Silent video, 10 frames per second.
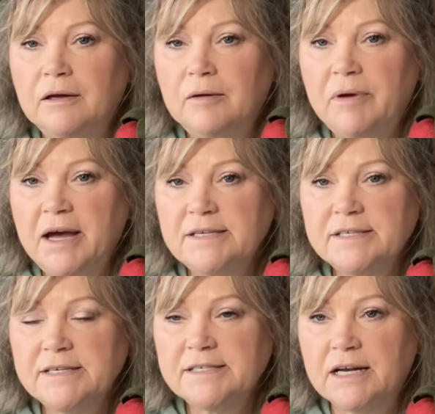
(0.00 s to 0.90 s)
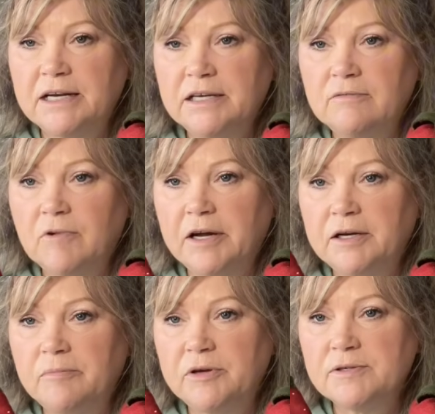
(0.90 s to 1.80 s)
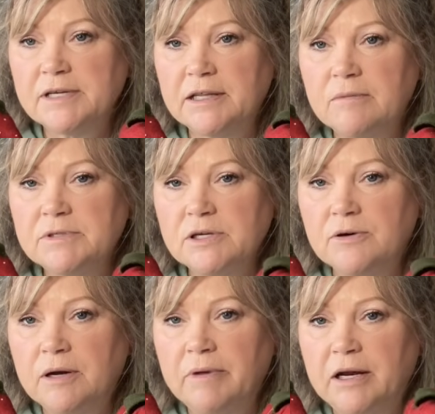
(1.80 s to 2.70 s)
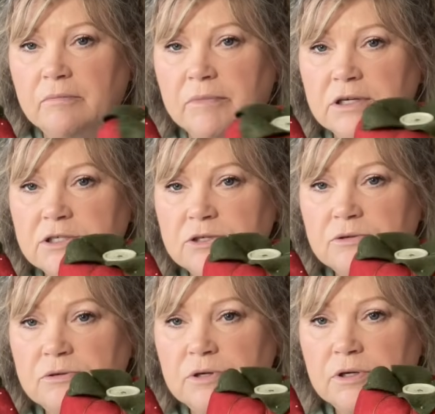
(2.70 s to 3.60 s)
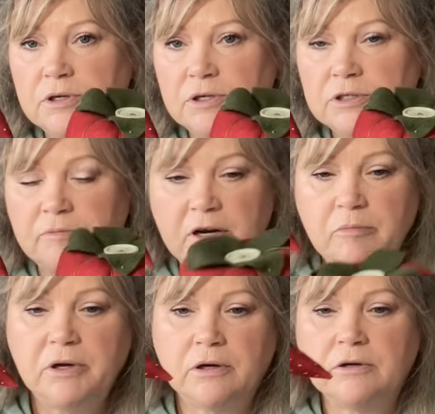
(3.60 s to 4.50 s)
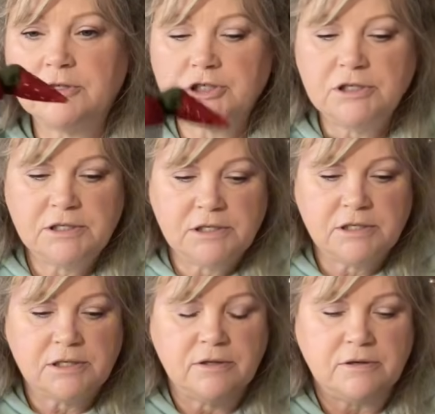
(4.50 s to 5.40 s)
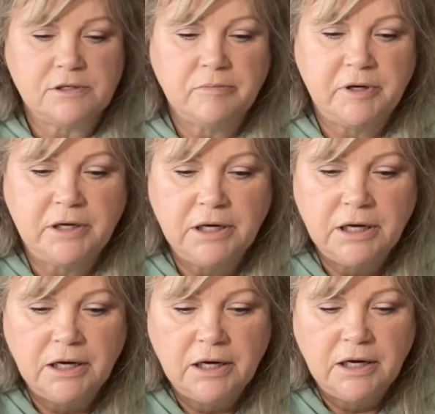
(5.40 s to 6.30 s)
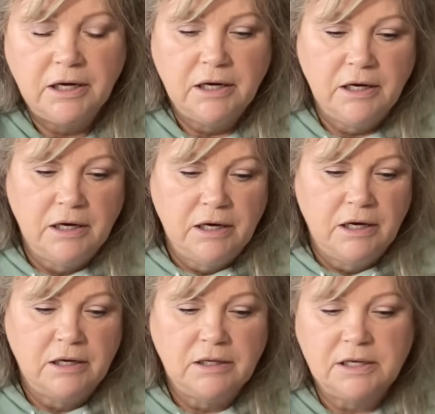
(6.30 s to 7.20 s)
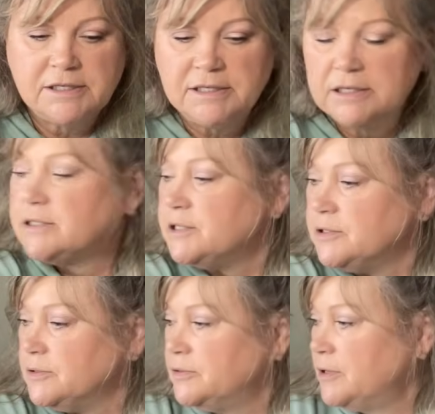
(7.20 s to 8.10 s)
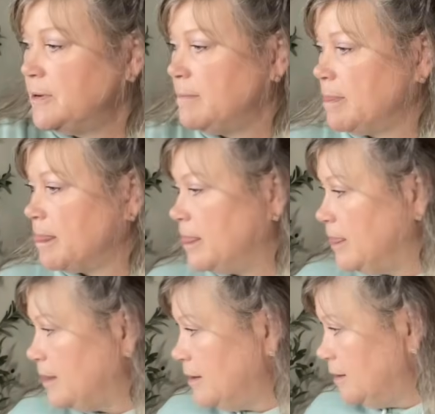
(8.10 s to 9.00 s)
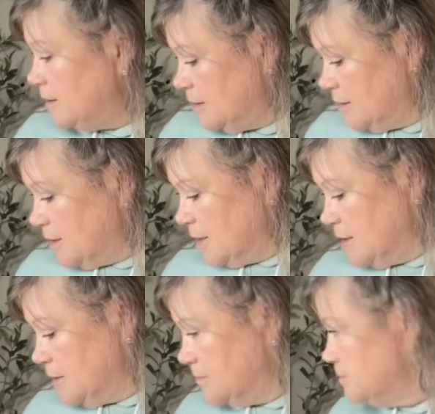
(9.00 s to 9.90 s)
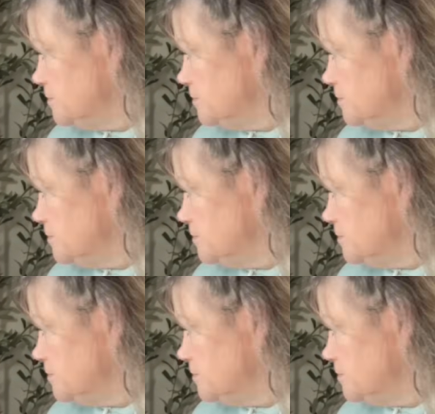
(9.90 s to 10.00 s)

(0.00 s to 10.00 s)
baskets and I didn't wind up using them, so I made them into tomato pin cushions. So those will be listing soon. And then,